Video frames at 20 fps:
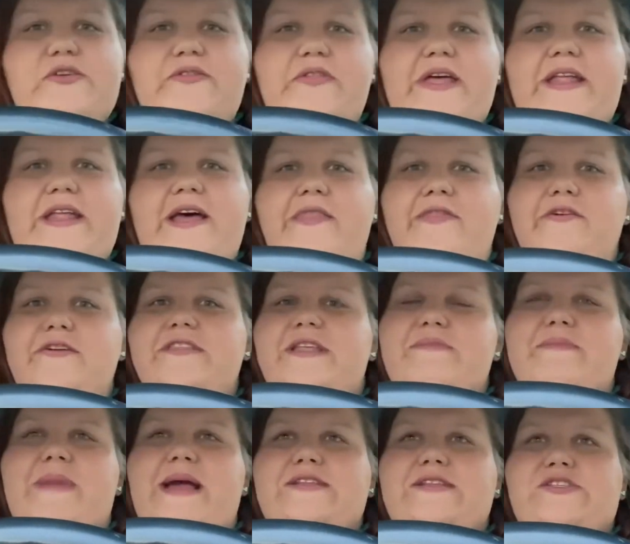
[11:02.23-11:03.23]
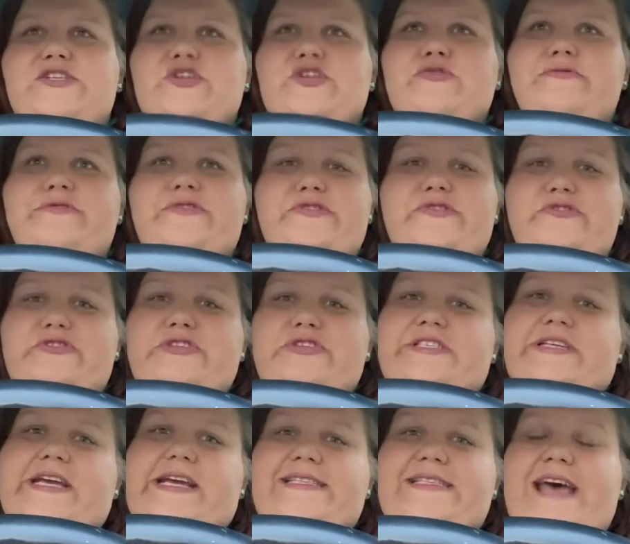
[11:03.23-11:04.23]
then, other than my 2 sushi
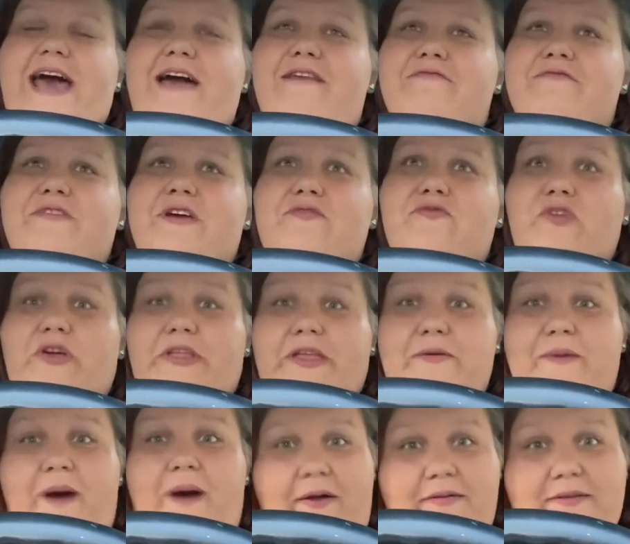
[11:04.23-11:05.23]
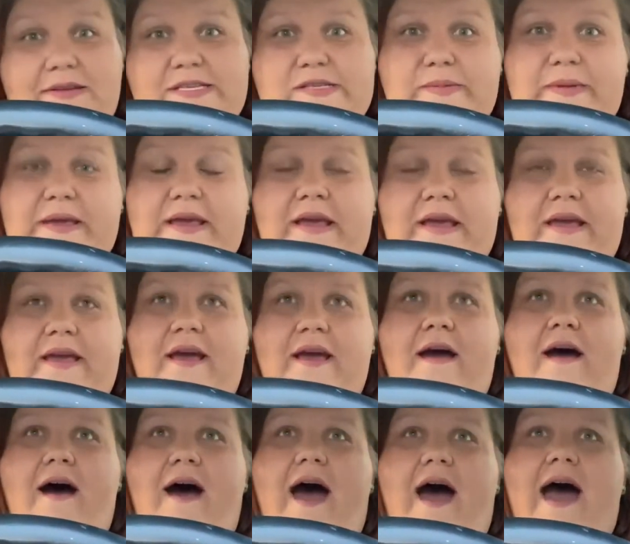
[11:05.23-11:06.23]
dates, I've done really well this week.
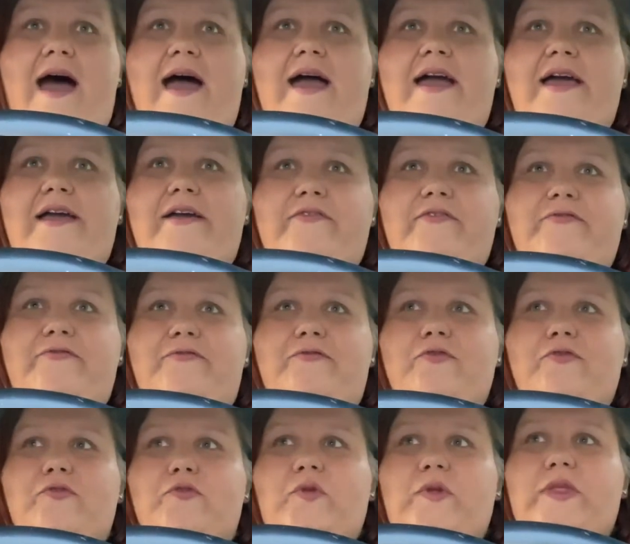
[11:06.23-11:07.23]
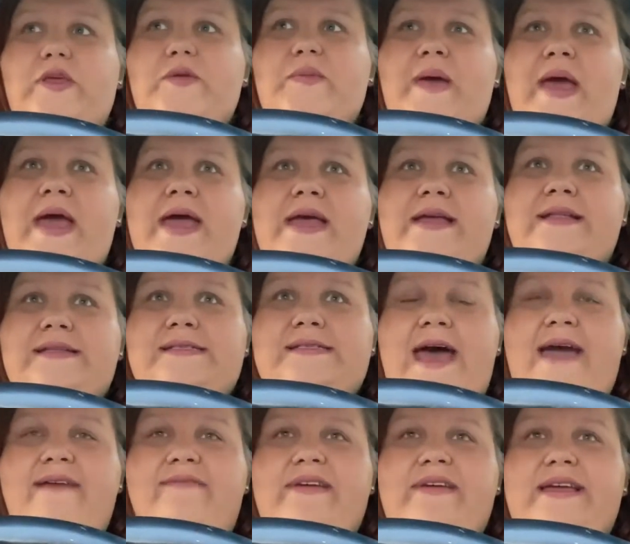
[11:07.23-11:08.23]
I've really been
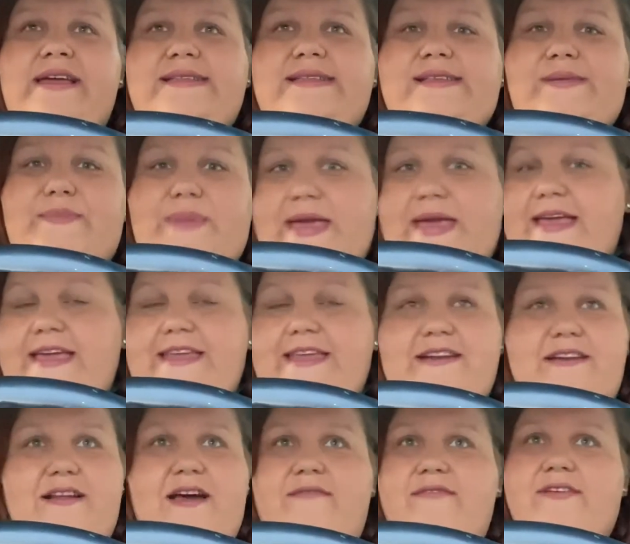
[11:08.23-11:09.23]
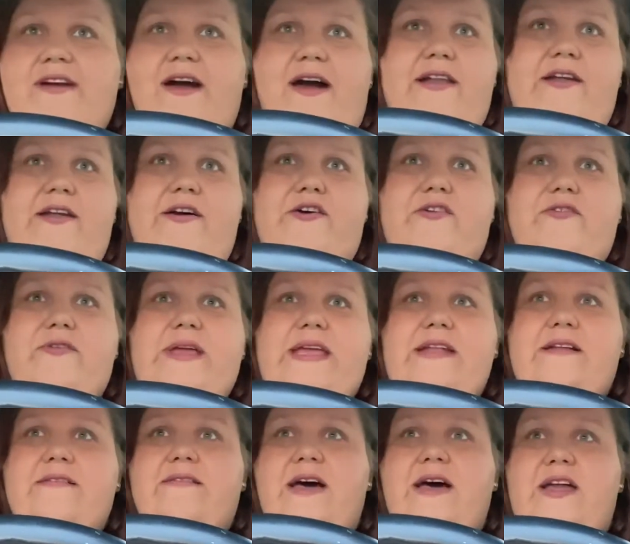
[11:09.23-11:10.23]
diving into bacon and avocado,
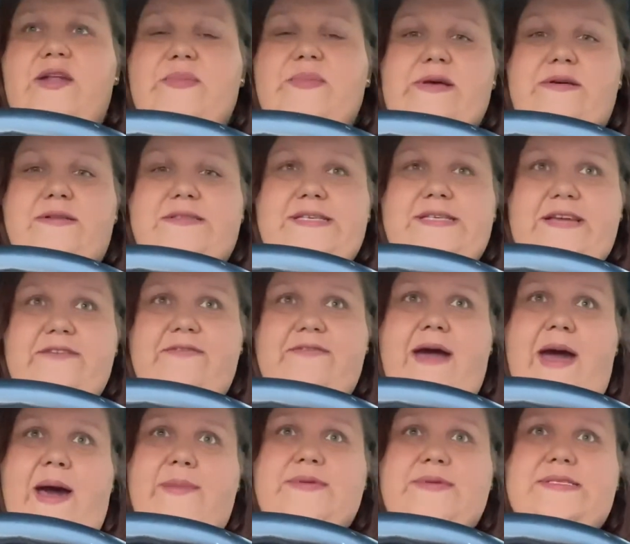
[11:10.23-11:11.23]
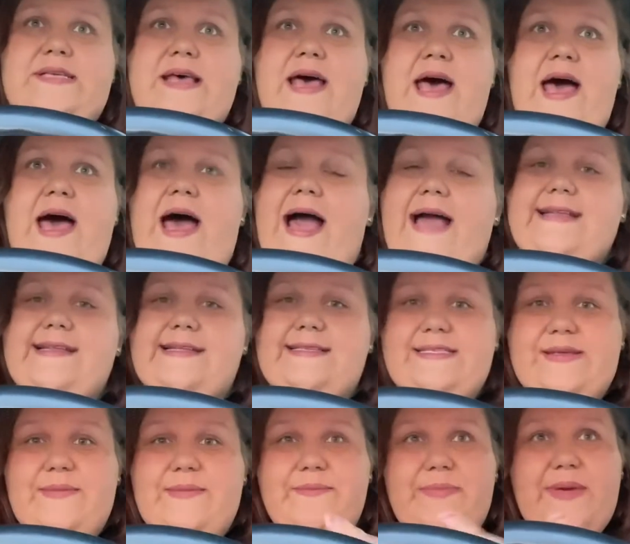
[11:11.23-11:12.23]
eating a lot of BLT wraps. I did
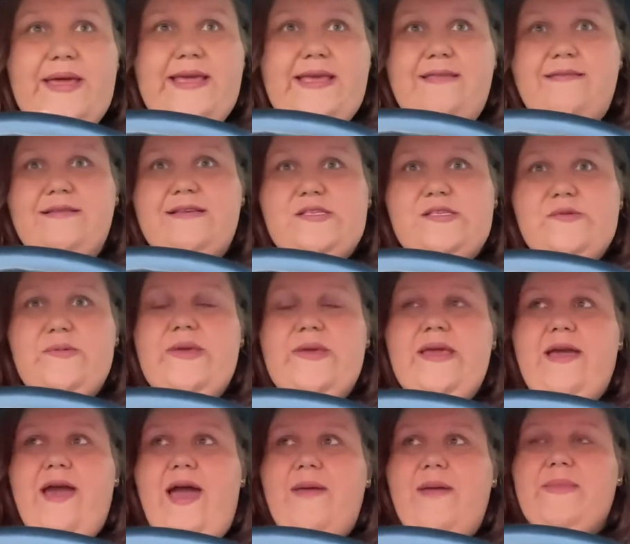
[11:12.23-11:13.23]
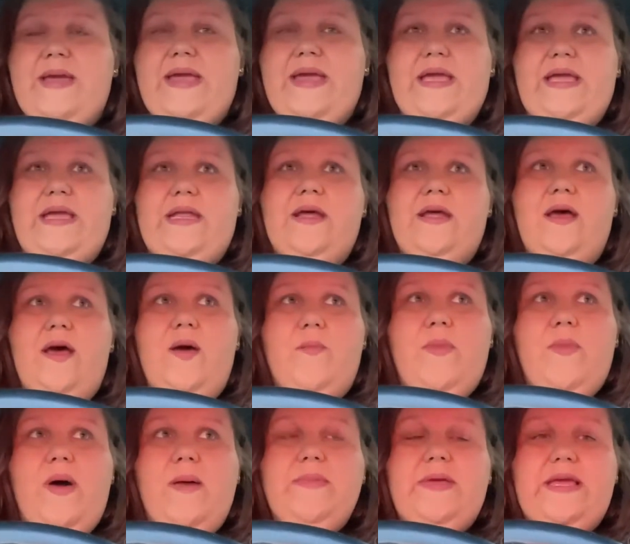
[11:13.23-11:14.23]
some baking this week. I made
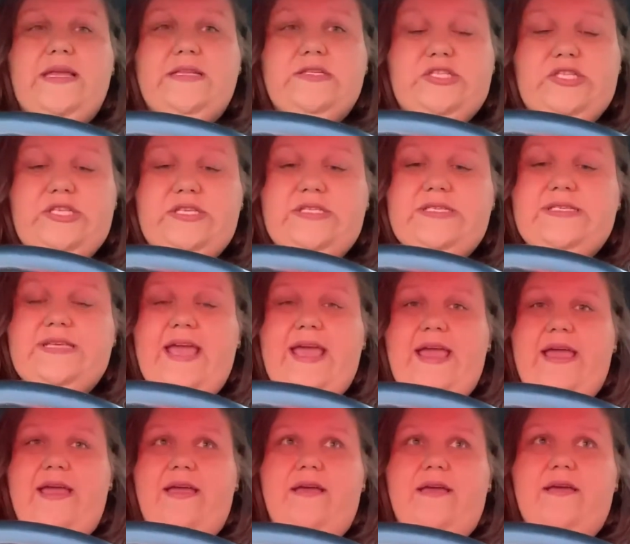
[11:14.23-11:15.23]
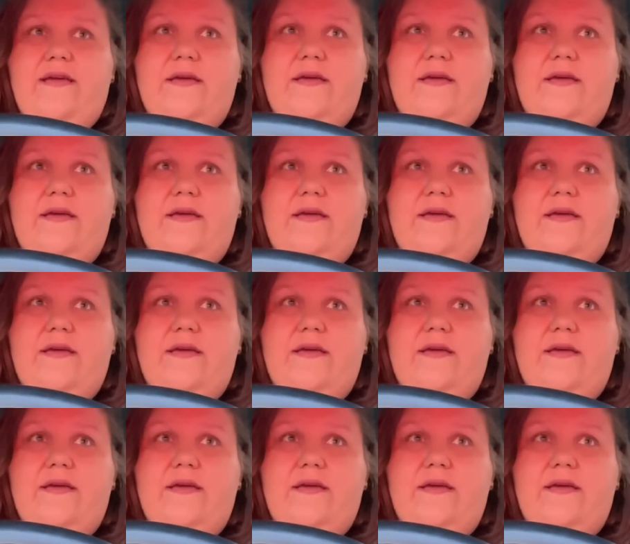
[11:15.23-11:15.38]
pumpkin cheesecake,